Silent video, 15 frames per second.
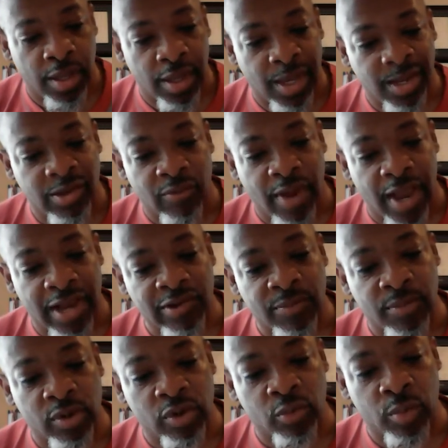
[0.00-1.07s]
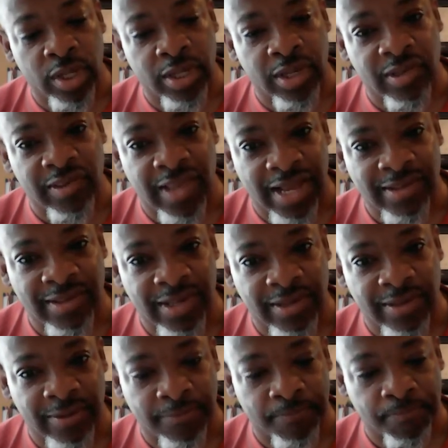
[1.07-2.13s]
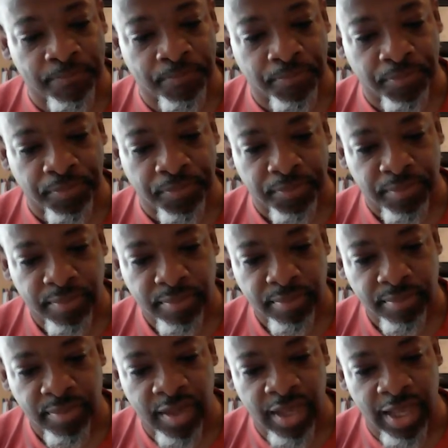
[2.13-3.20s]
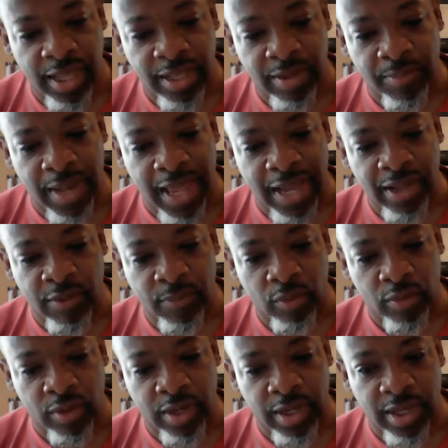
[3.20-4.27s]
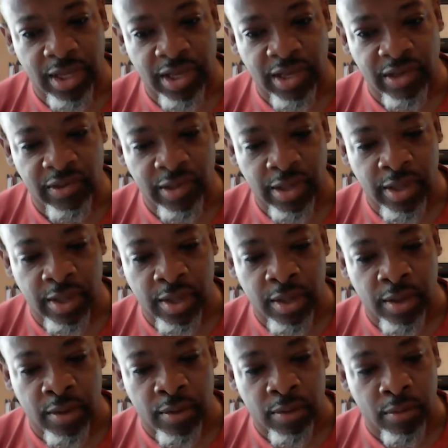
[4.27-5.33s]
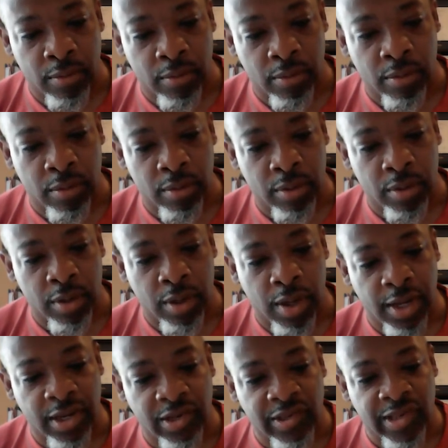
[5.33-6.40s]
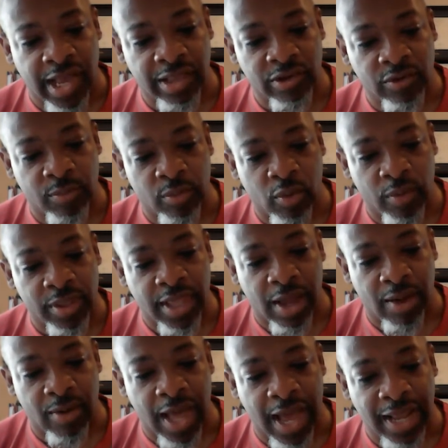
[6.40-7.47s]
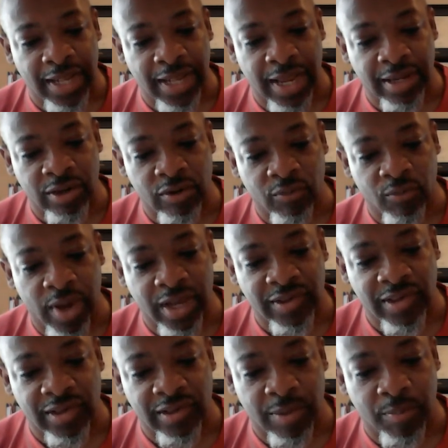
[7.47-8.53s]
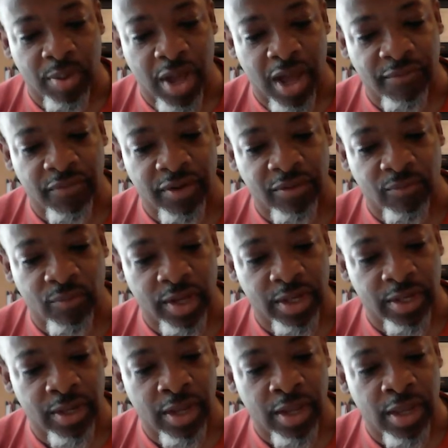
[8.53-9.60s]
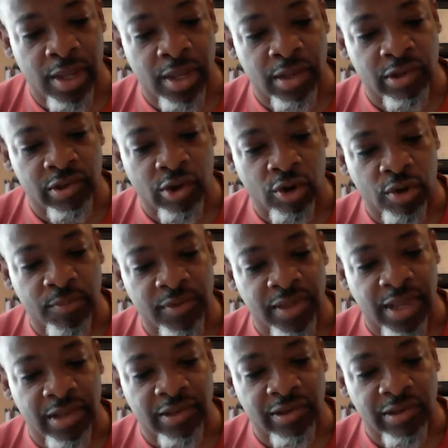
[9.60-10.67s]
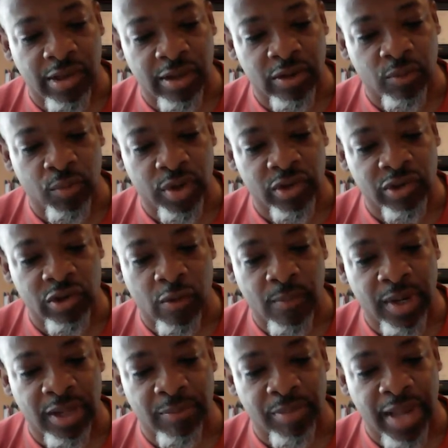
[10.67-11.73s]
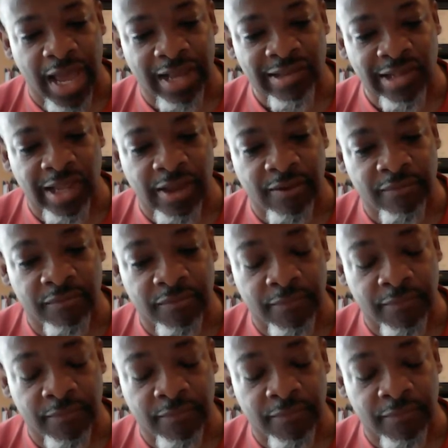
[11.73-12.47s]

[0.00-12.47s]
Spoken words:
Interaction between the sexes in the black community is unintelligible without highlighting the racist and poverty-ridden circumstances under which so many blacks live.